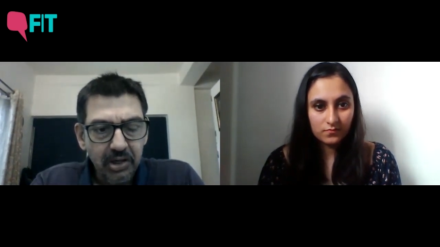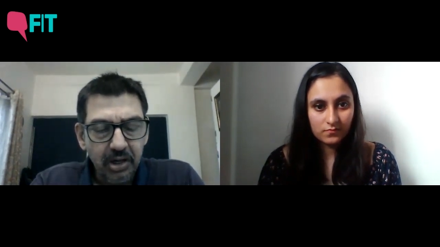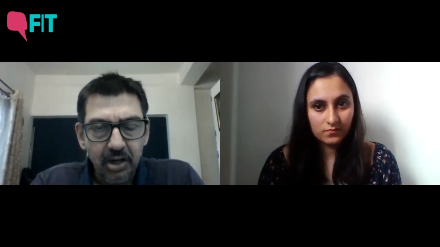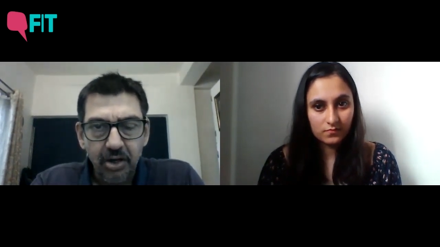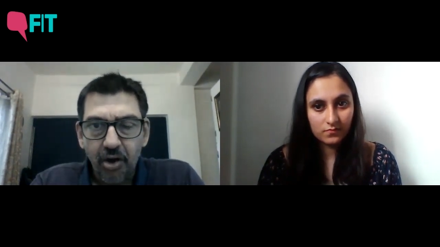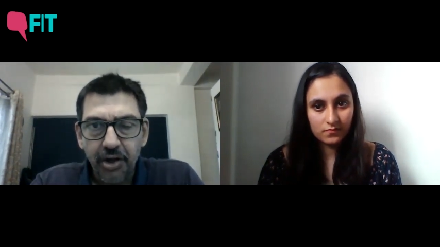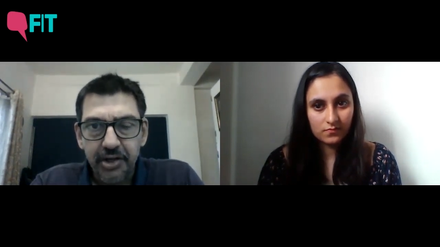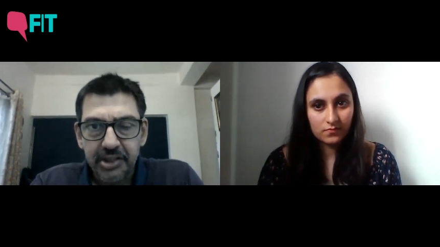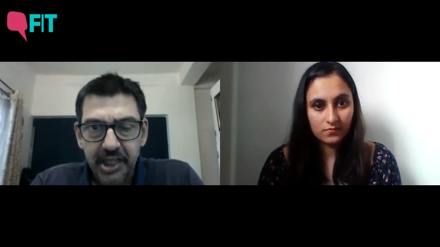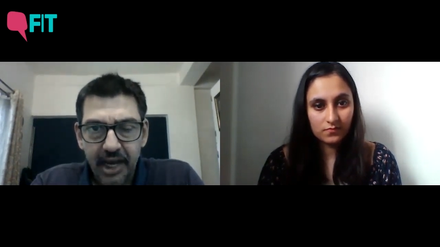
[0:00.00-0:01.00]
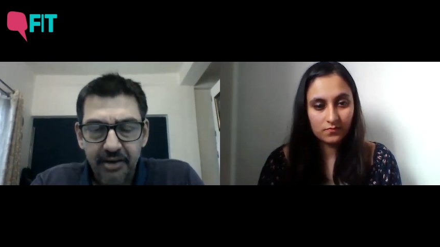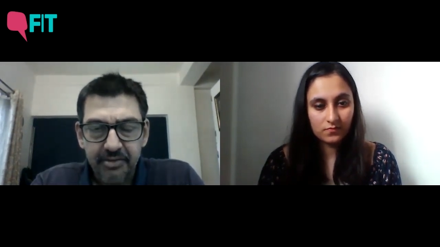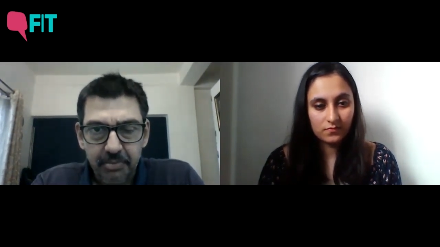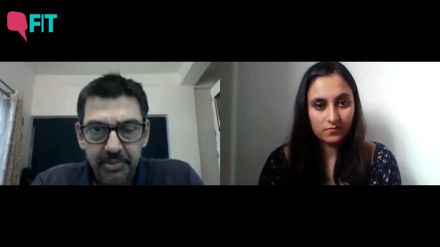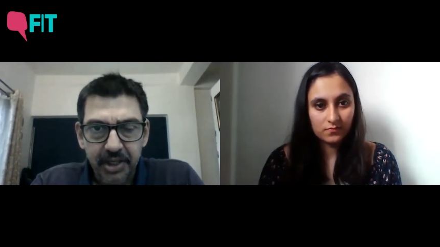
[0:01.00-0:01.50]
Speaker 1: lawyers have
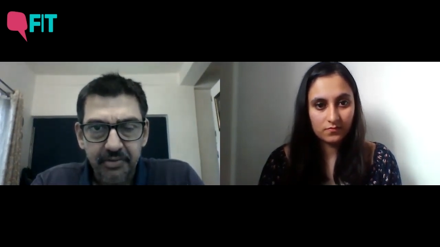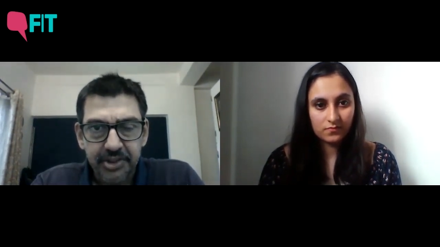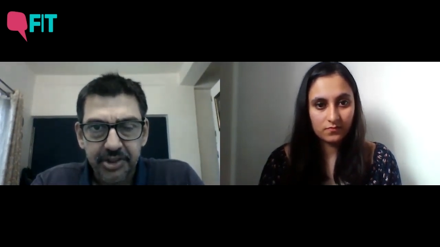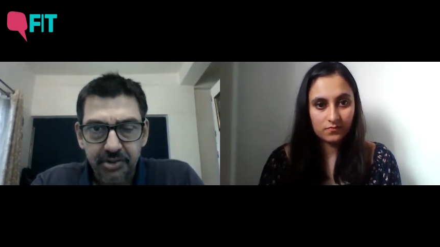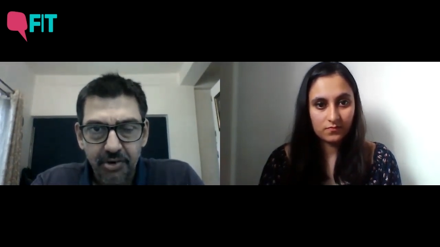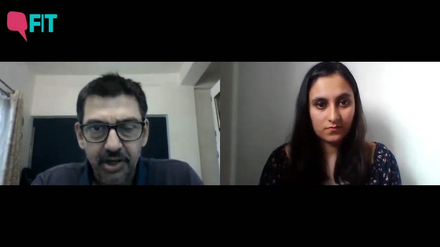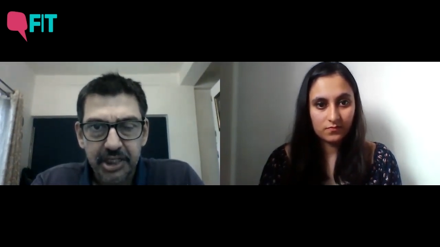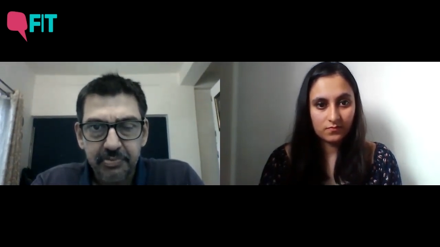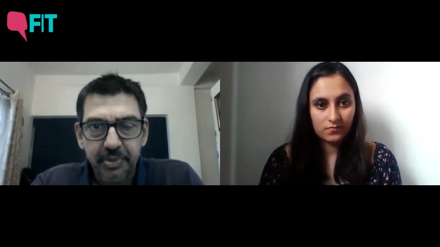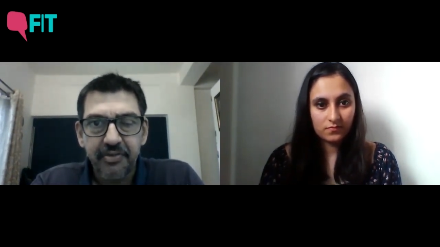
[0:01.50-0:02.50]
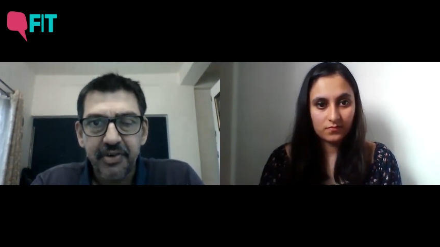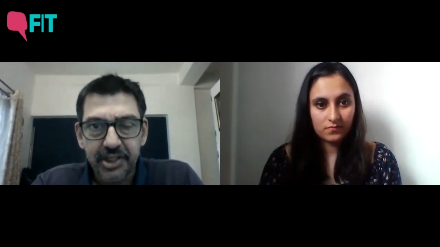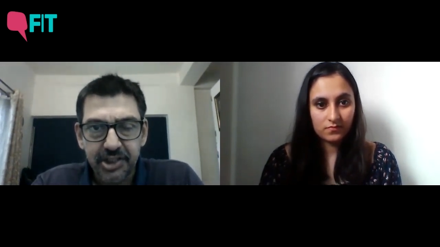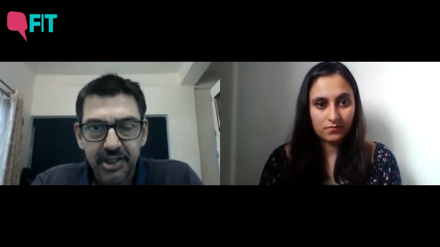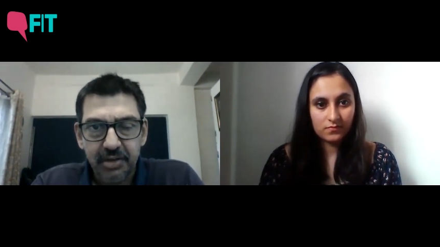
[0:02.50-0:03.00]
something which is called as
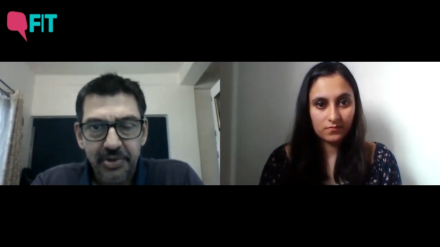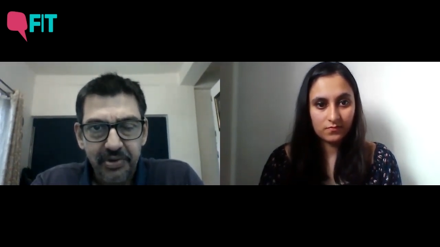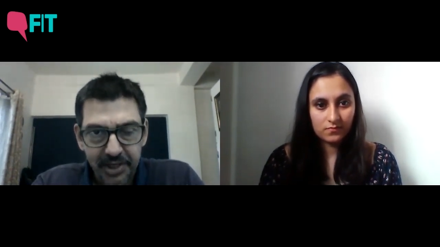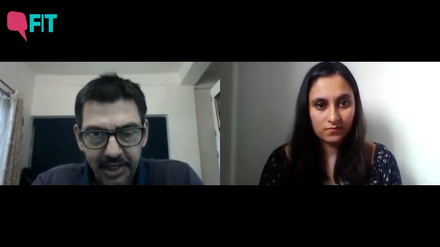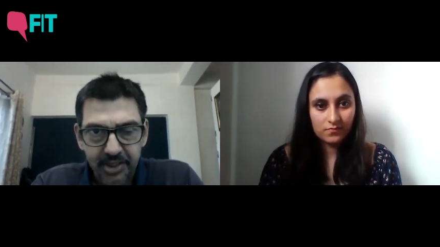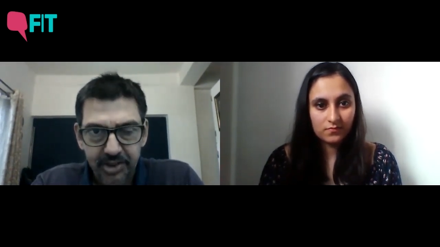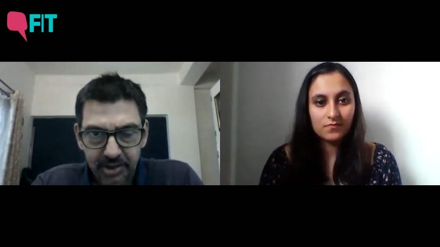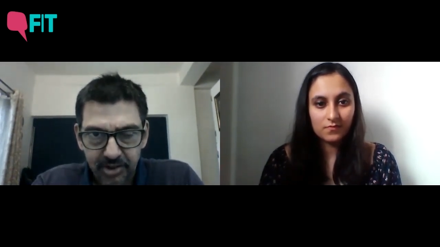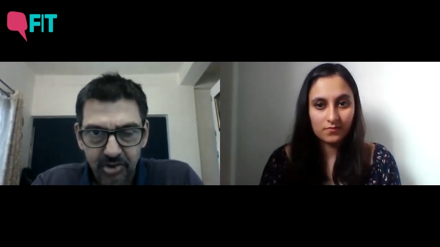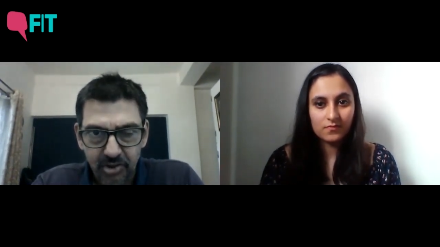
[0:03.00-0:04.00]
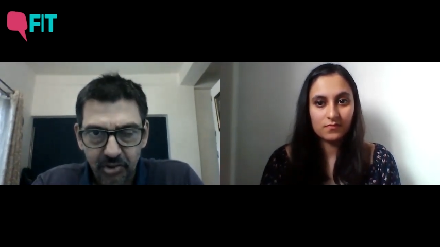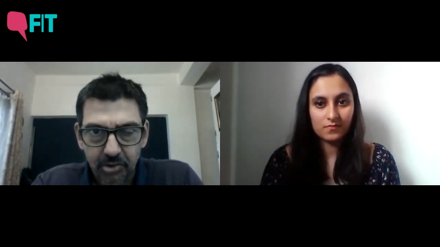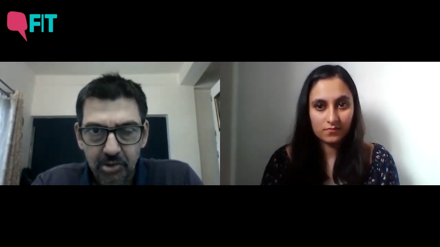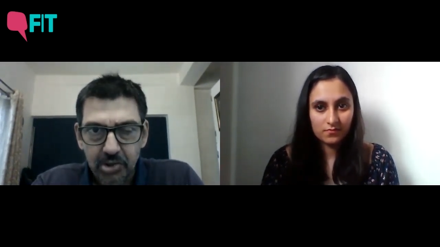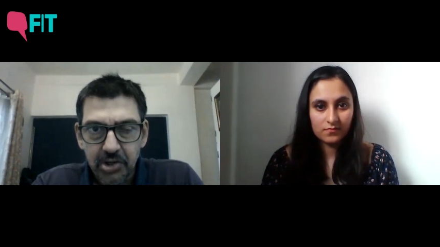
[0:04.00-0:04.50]
privileged communication. So,
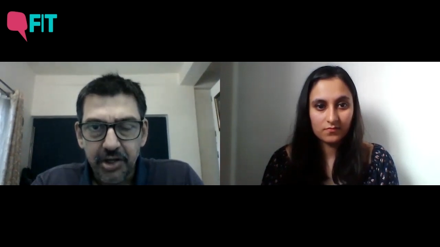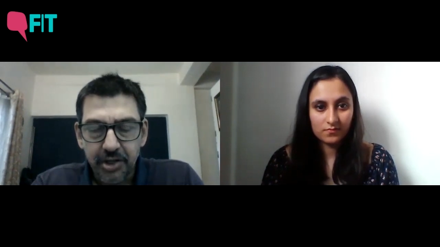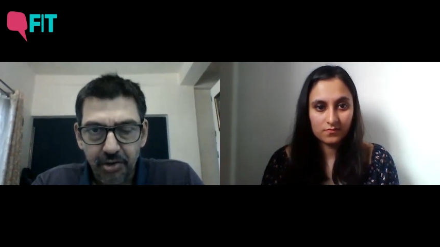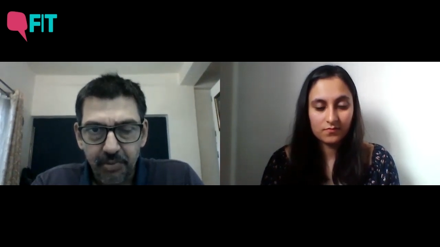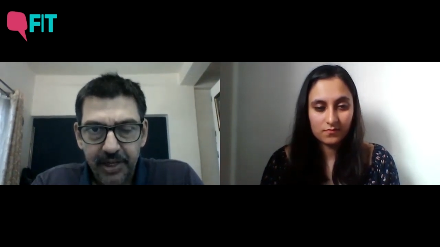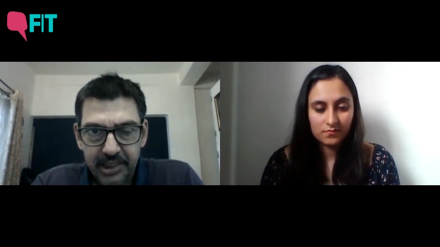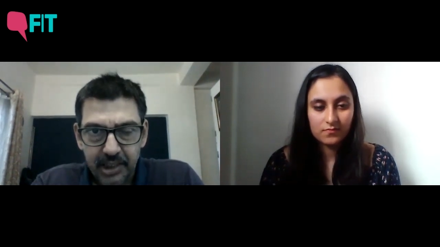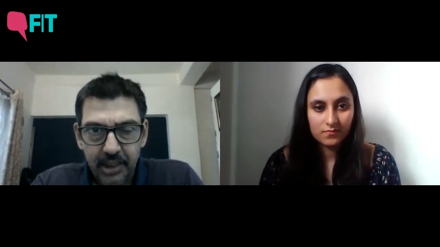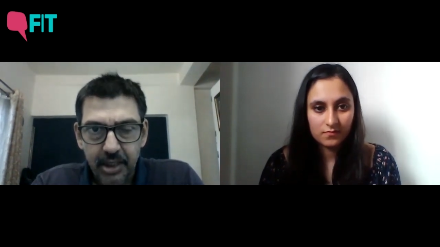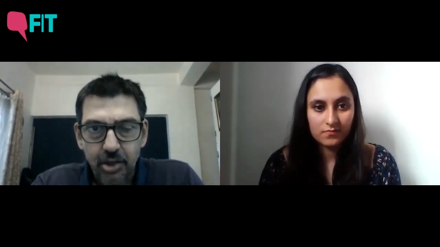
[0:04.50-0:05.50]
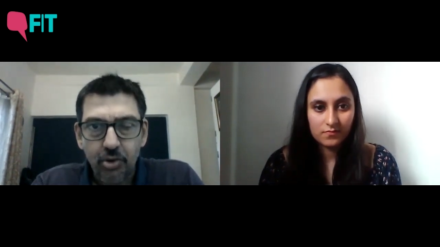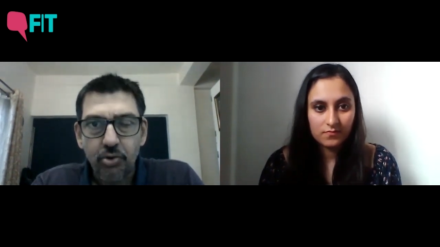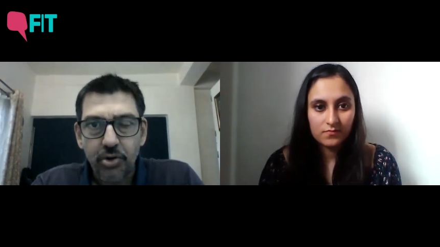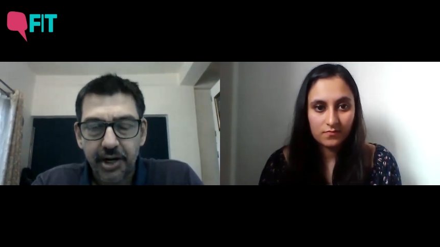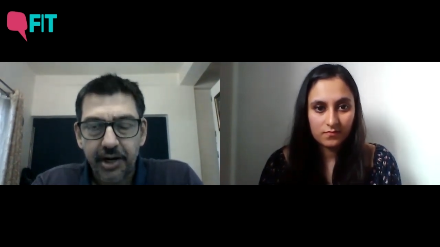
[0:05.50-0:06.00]
you know, basically a court
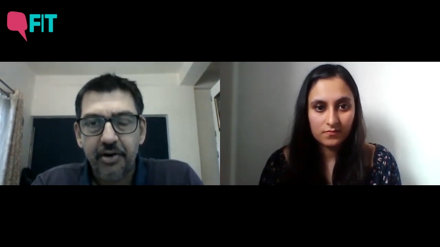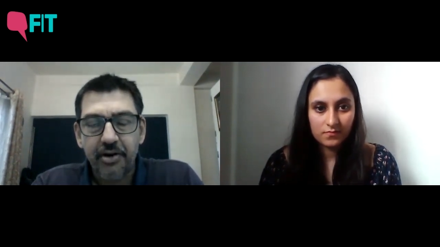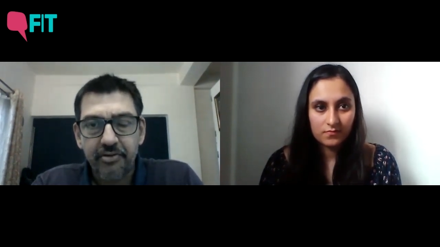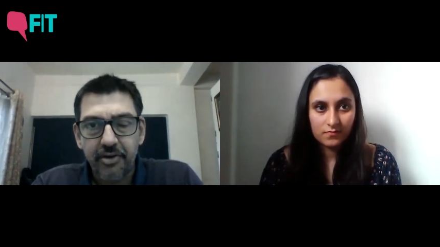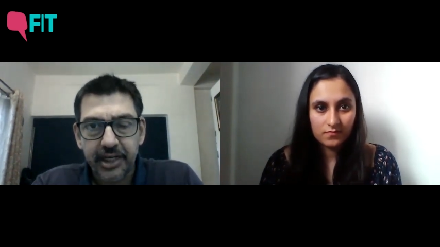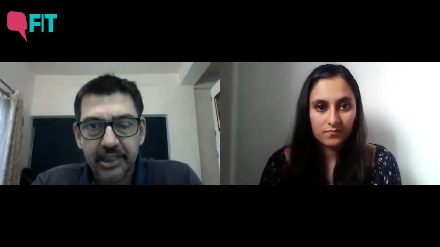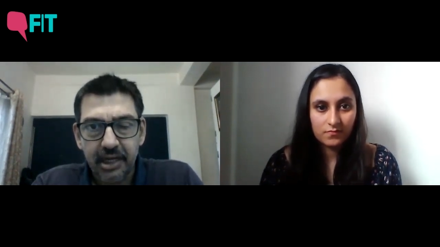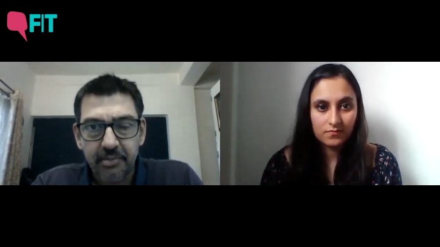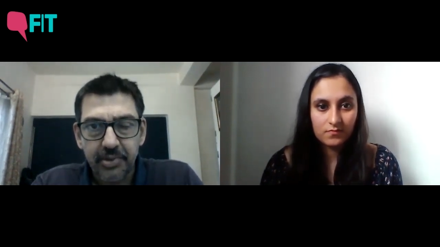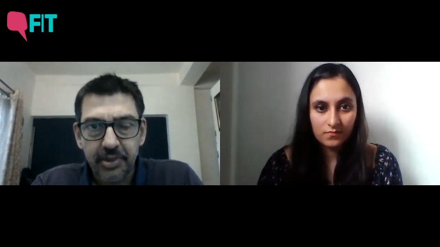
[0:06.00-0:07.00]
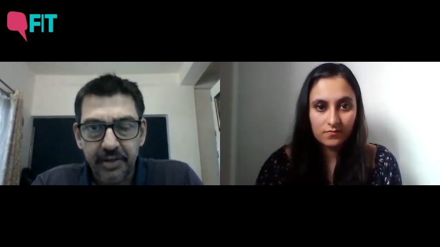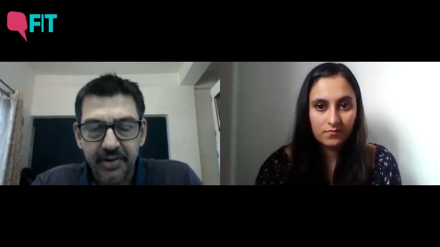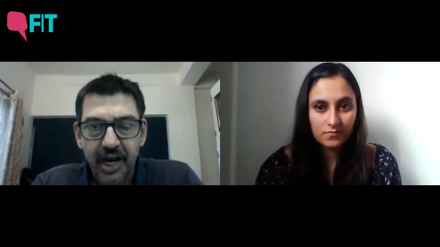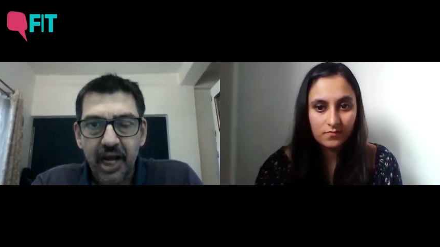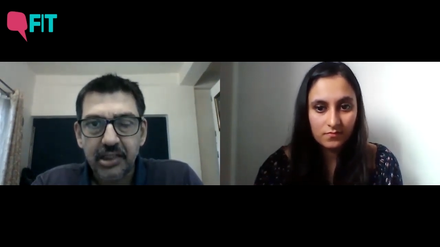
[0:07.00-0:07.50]
cannot, for example, even
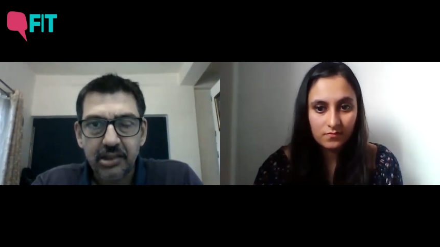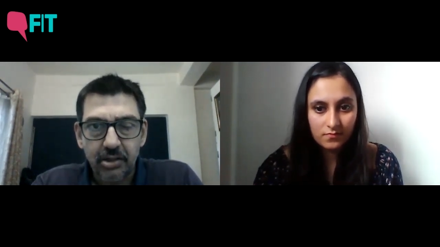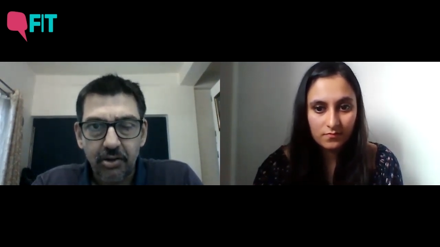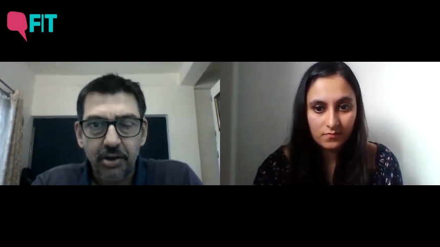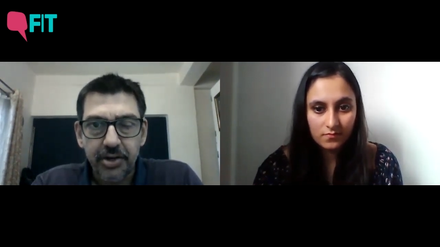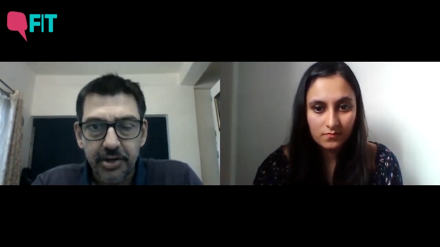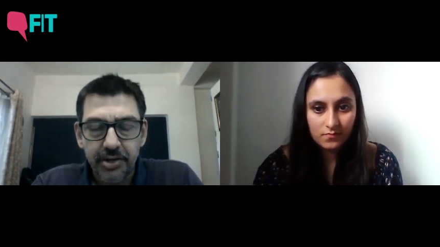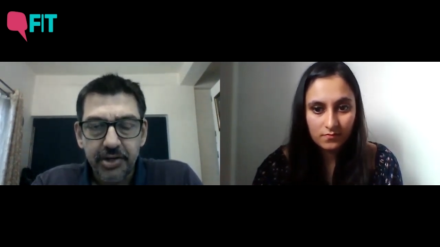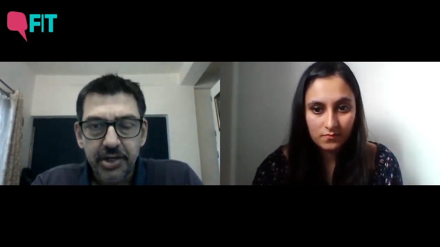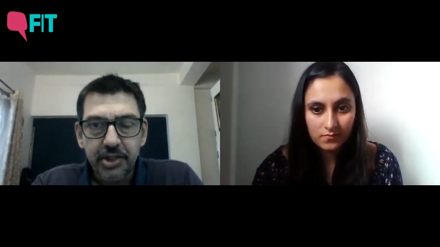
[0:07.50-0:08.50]
ask the lawyer